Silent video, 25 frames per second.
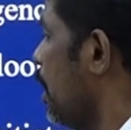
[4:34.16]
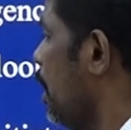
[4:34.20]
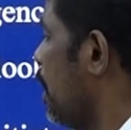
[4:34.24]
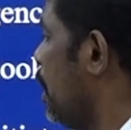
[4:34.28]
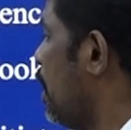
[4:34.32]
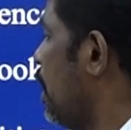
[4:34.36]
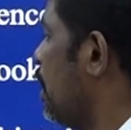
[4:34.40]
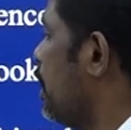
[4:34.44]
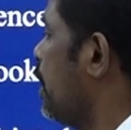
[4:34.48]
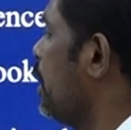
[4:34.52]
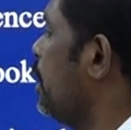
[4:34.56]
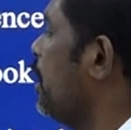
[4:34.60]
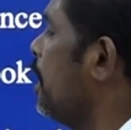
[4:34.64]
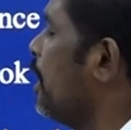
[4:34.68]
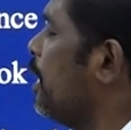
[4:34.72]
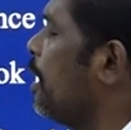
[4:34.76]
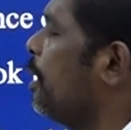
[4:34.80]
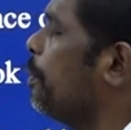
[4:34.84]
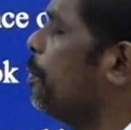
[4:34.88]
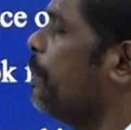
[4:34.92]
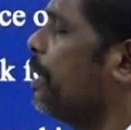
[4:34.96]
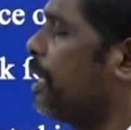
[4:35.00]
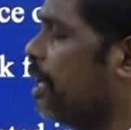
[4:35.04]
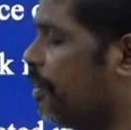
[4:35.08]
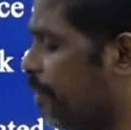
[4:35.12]
all
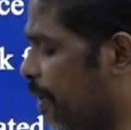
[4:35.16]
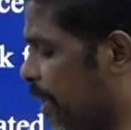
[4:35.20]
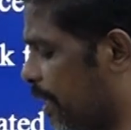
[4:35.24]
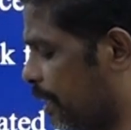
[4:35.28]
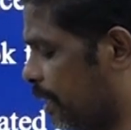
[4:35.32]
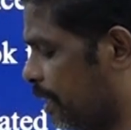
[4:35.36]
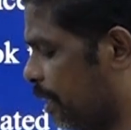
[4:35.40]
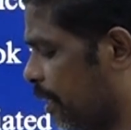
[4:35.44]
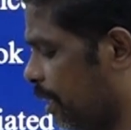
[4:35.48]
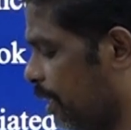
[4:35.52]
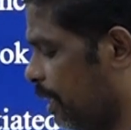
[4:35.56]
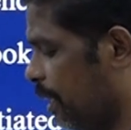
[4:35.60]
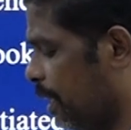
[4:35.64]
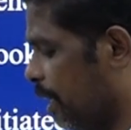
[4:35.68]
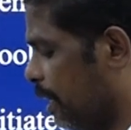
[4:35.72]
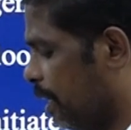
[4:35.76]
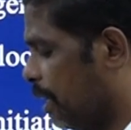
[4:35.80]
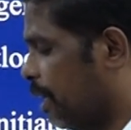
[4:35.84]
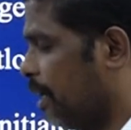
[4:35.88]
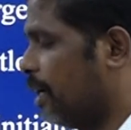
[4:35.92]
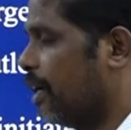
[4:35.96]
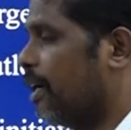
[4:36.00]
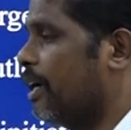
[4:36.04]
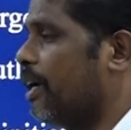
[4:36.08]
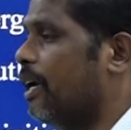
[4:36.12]
right, even
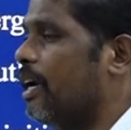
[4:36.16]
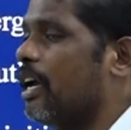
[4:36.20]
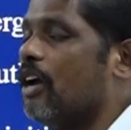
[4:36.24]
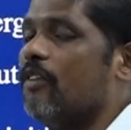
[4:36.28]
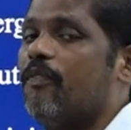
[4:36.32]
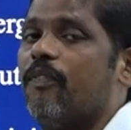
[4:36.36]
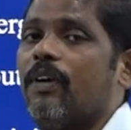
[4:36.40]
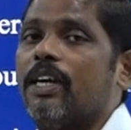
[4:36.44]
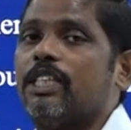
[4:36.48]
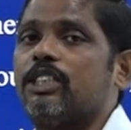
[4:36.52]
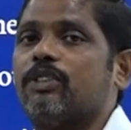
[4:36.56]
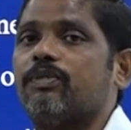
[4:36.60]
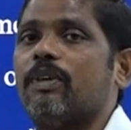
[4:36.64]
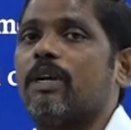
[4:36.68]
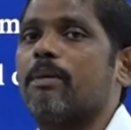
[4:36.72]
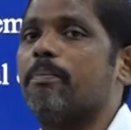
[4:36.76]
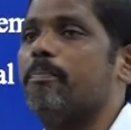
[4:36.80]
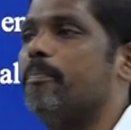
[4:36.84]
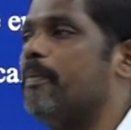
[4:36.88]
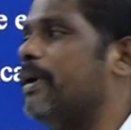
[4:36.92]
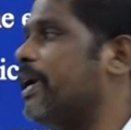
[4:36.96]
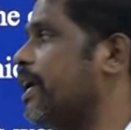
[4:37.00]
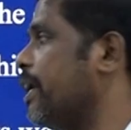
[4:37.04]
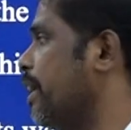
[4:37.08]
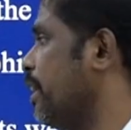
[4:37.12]
efforts were
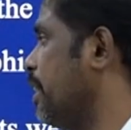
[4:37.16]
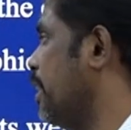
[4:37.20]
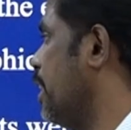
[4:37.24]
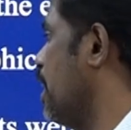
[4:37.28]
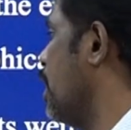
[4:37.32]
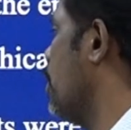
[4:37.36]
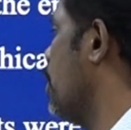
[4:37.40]
made